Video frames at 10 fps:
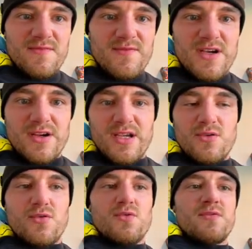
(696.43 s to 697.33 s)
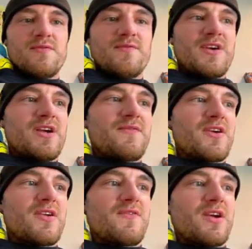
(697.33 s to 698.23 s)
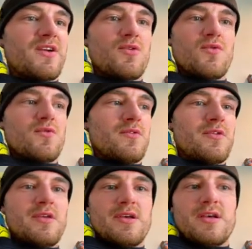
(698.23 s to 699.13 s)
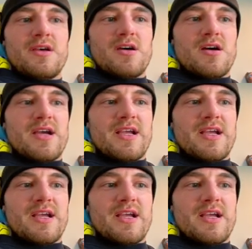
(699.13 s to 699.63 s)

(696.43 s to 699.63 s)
Very cool. Very, very, very cool. All right,